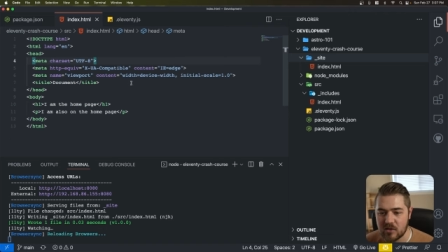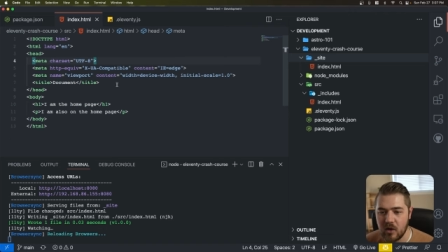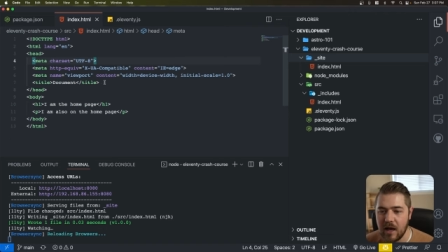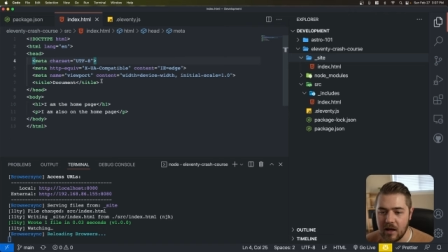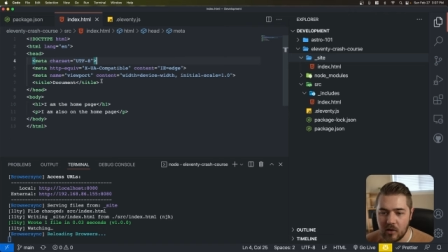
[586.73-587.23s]
So
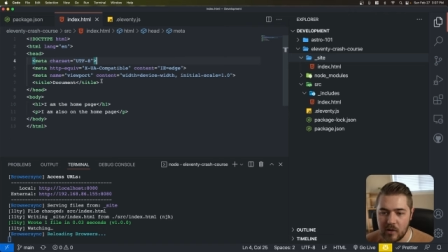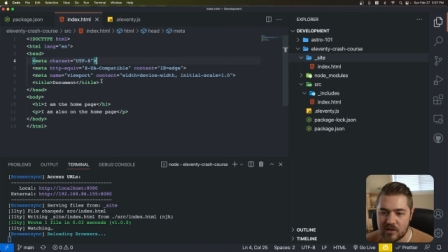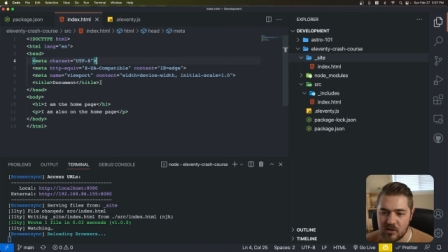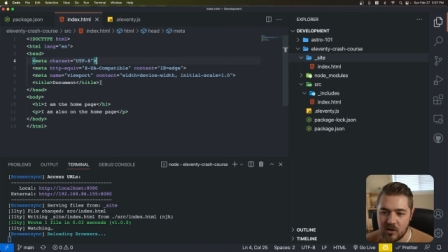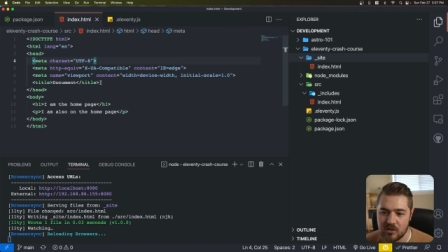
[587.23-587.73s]
how do we
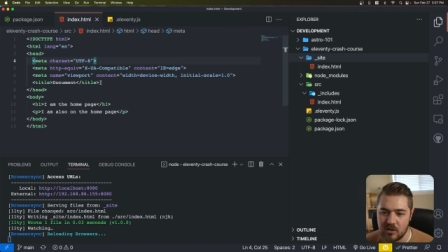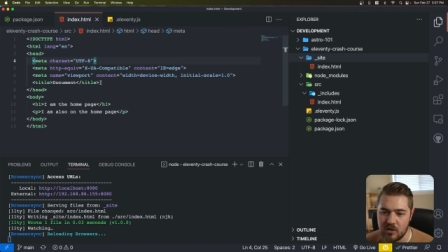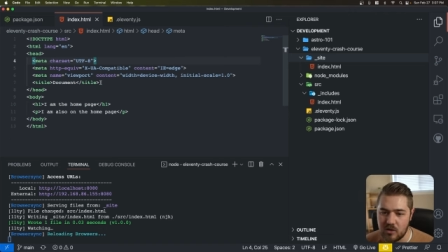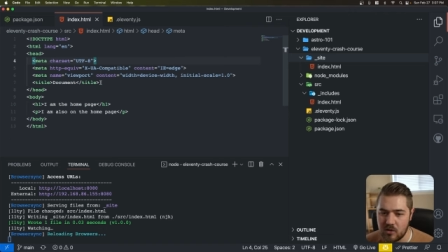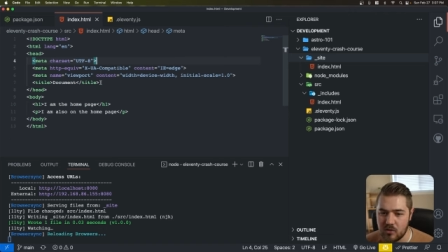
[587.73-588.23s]
start to
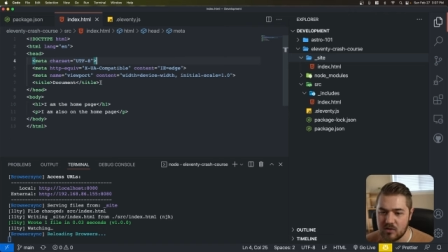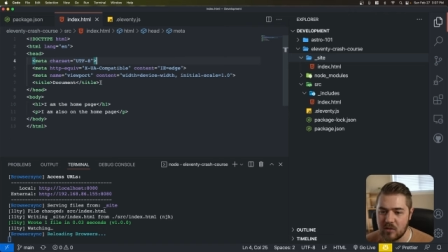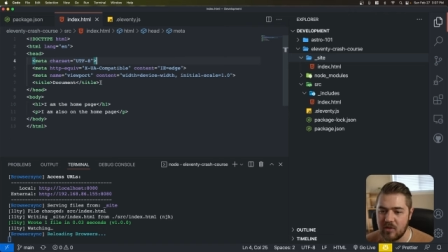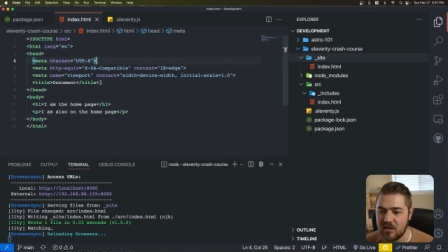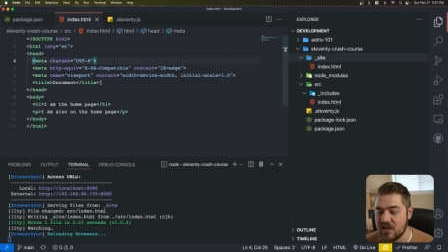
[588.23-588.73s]
use
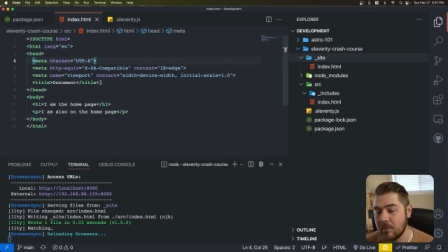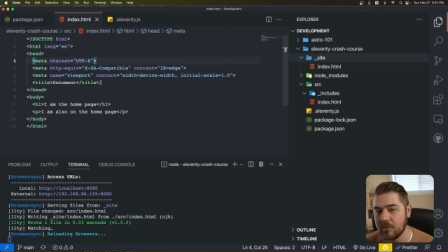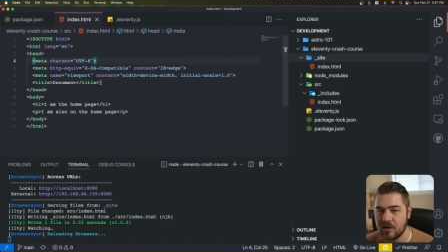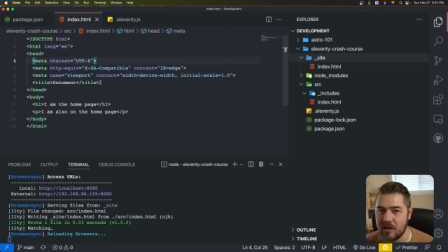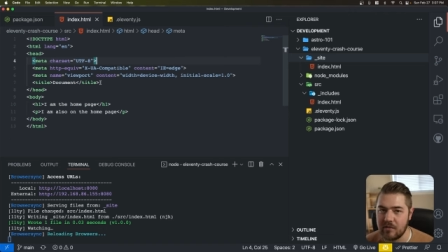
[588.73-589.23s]
some of the
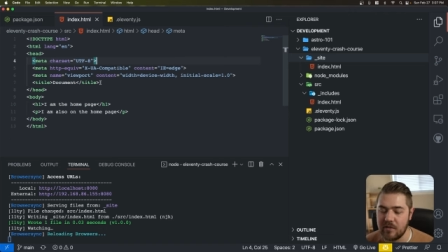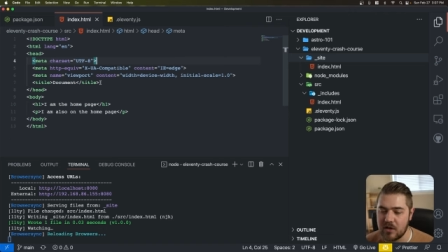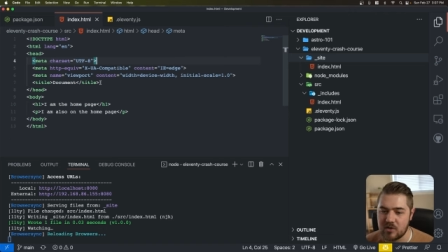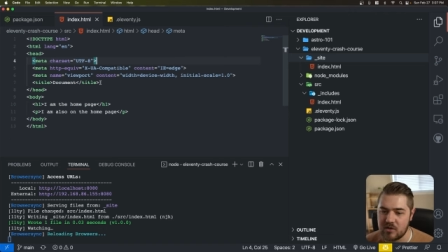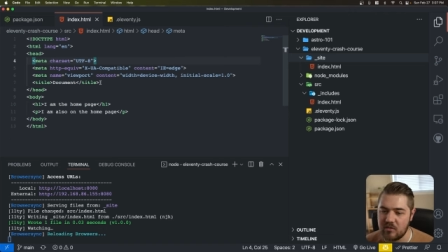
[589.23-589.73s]
templating
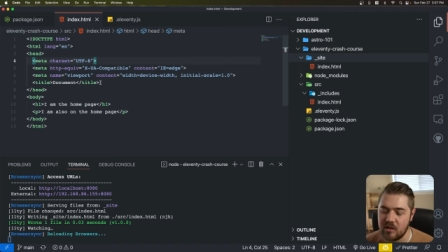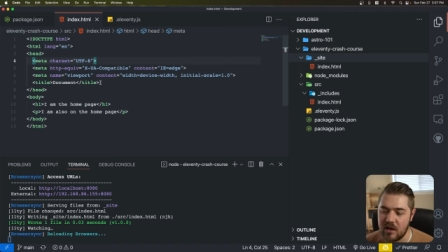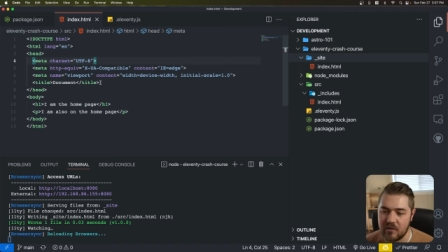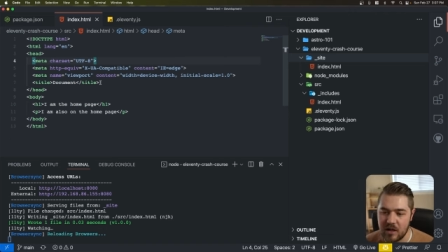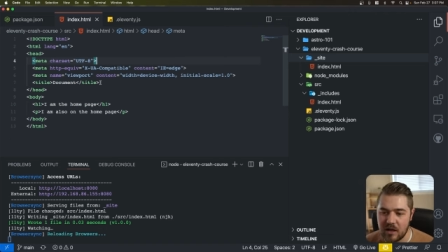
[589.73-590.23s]
features of
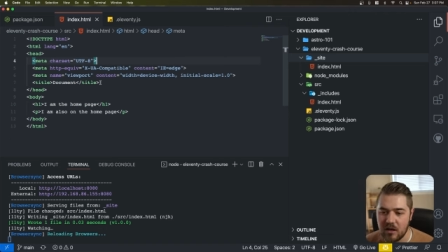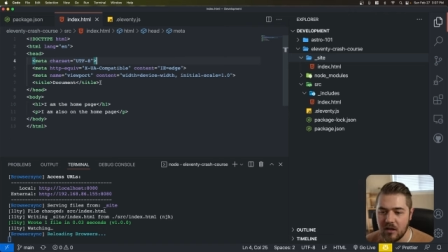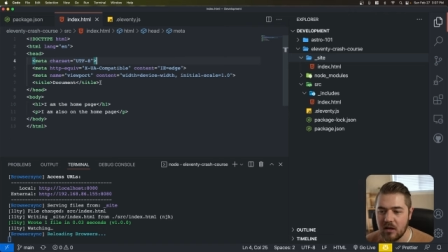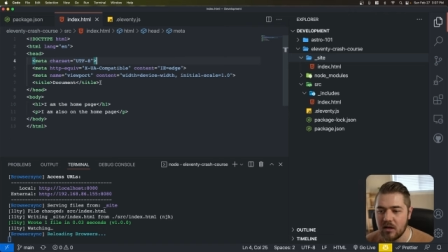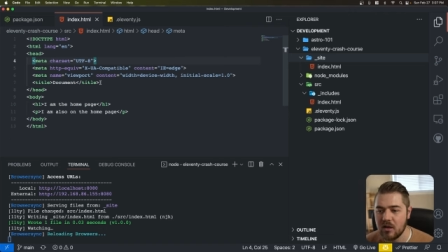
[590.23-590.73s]
Eleventy
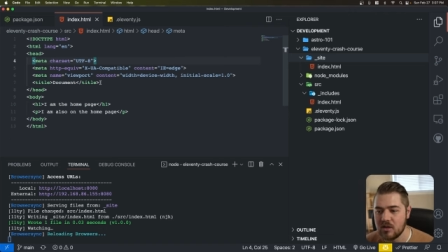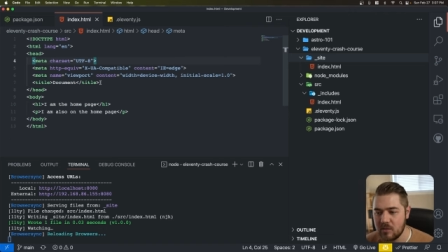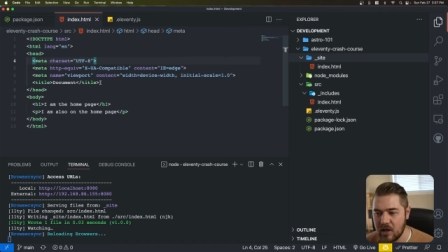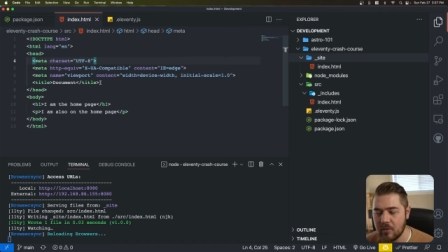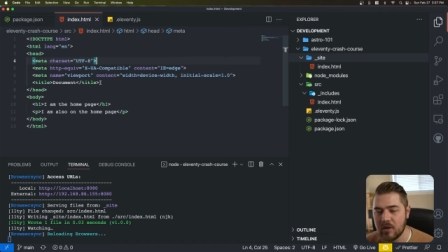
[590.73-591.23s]

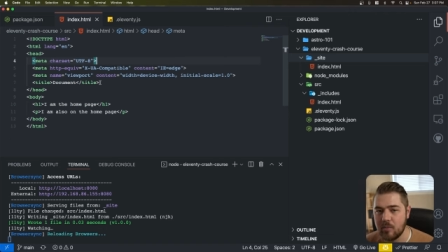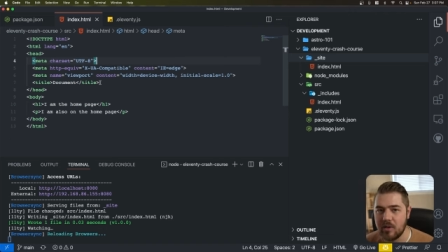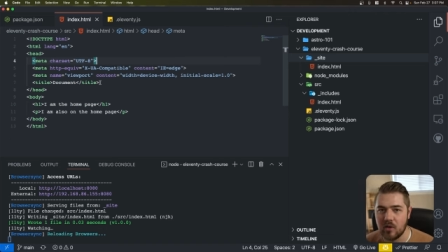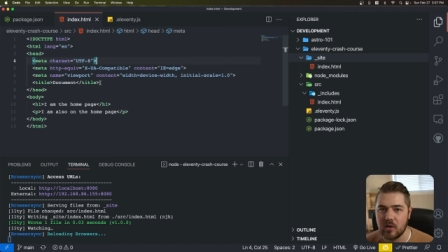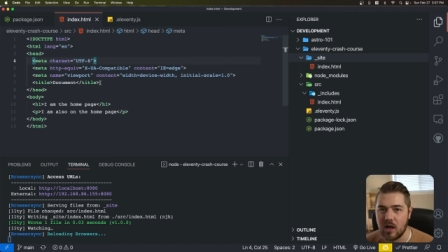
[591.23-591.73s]
to be able to
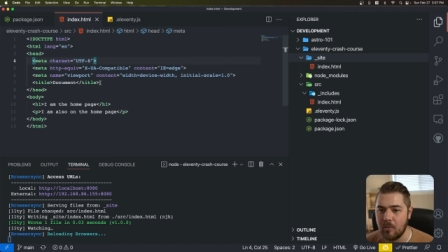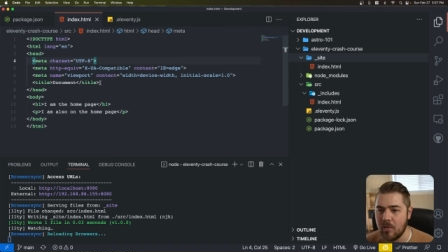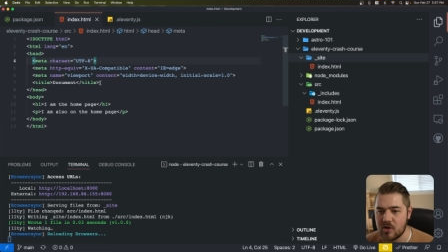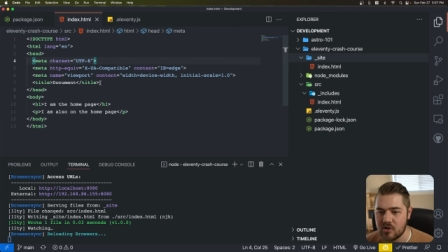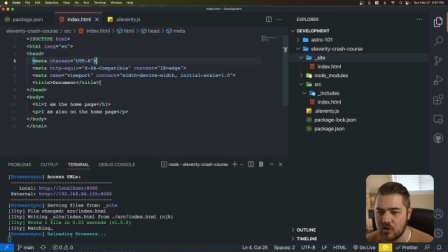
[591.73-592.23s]
build a
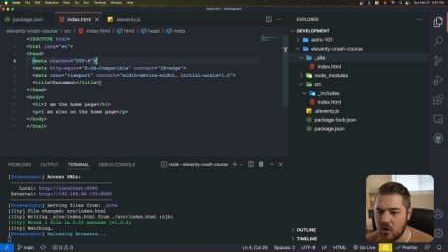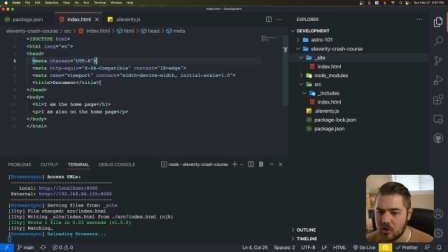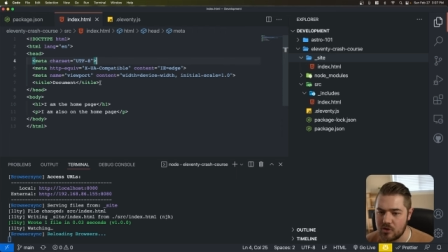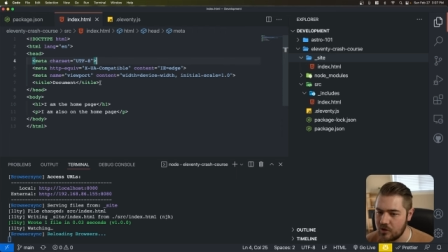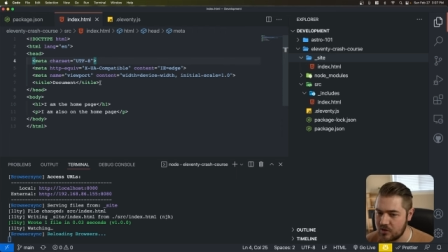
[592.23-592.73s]
much
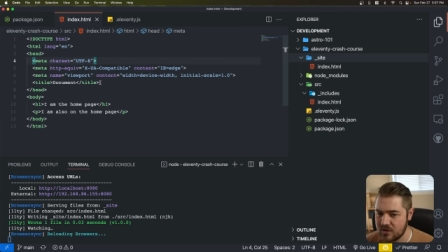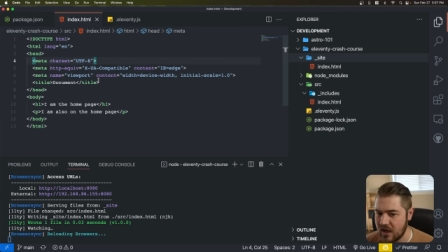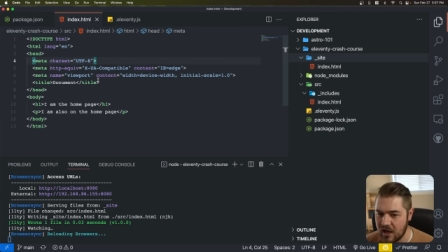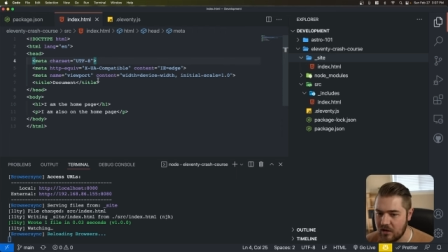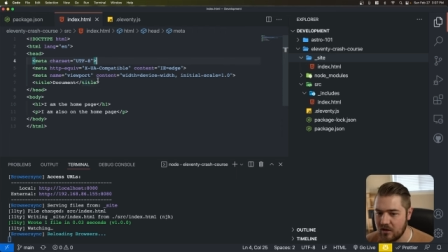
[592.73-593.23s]
larger
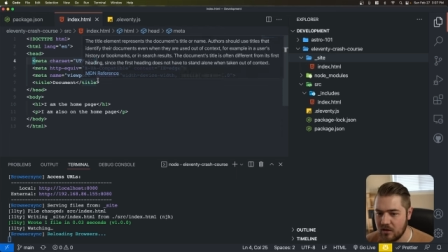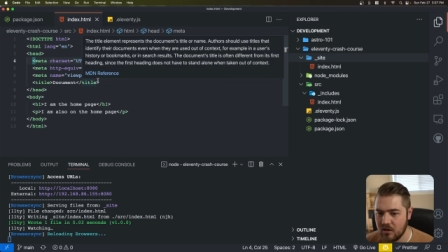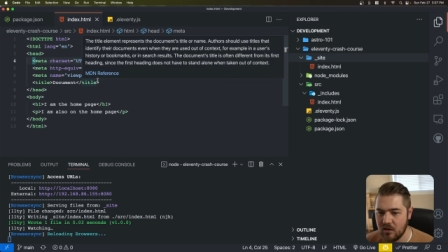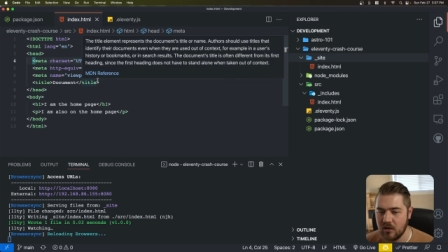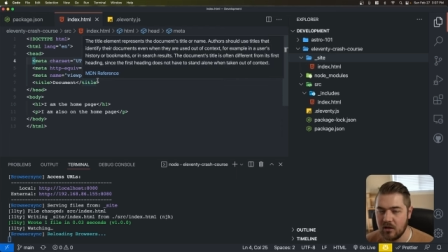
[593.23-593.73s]
site
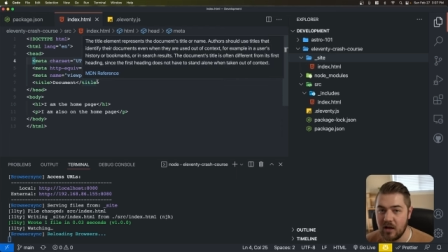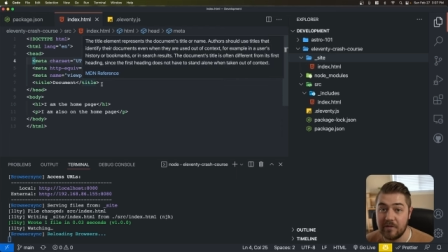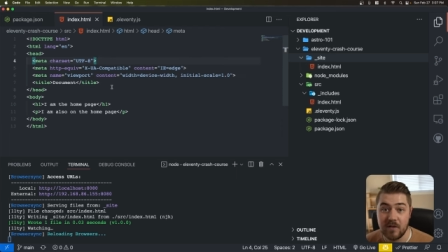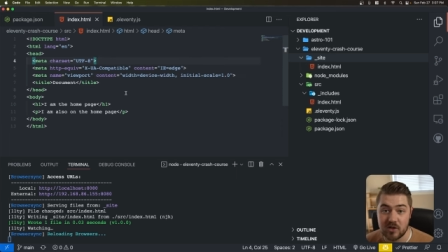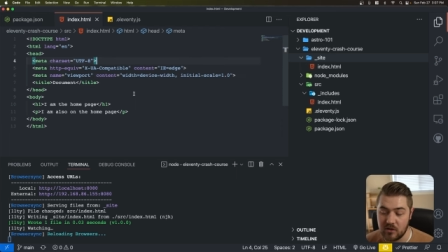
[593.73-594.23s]

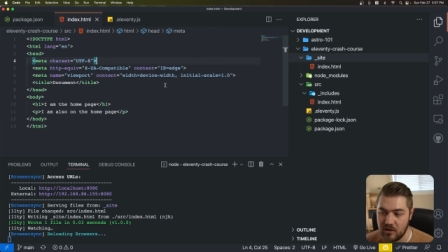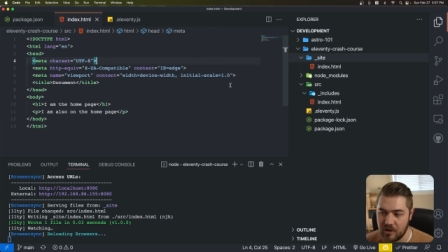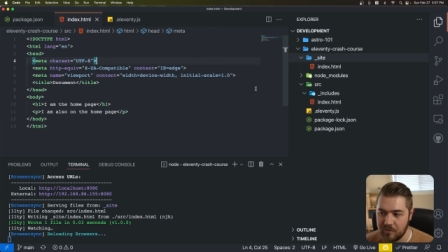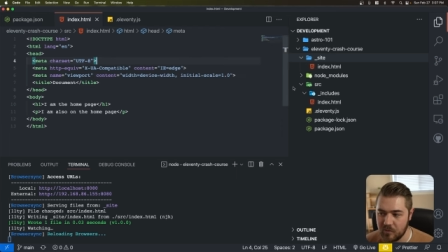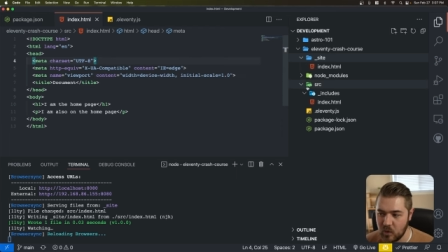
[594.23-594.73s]

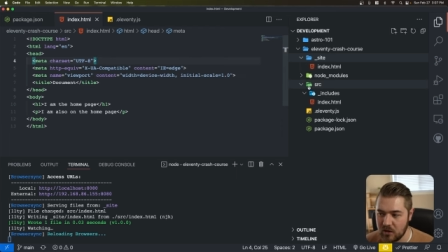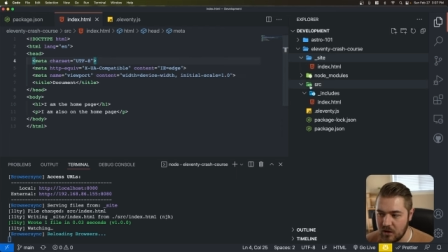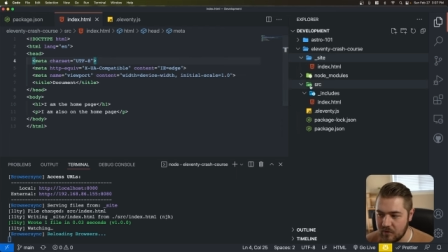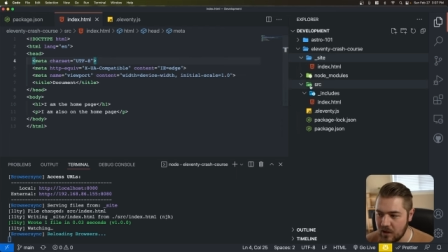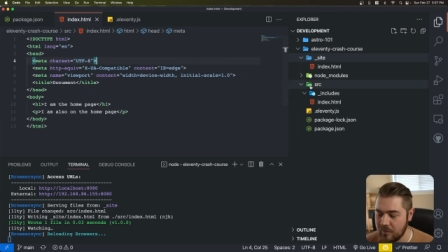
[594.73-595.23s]
efficiently with
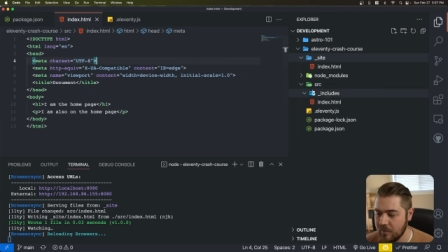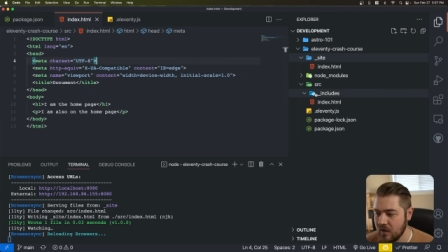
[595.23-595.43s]
Eleventy?